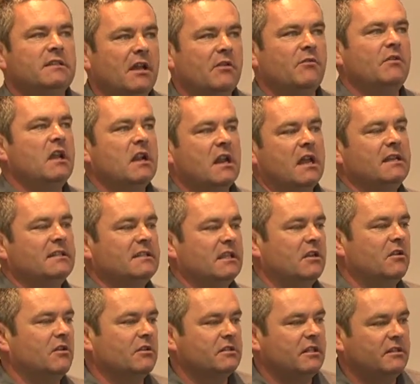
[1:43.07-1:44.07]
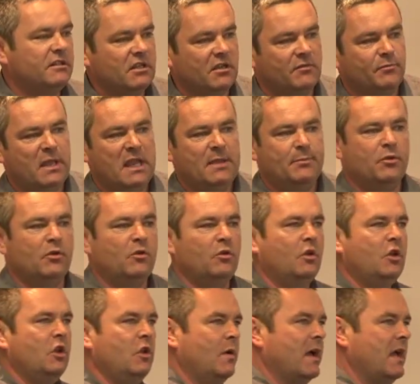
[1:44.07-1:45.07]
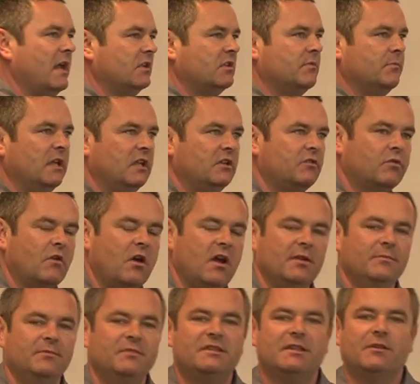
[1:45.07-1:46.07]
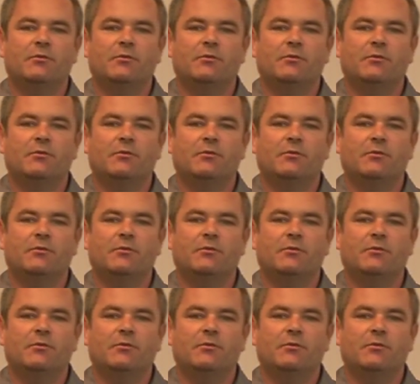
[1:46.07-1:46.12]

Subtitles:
I realized that lots of these young people who had committed crimes,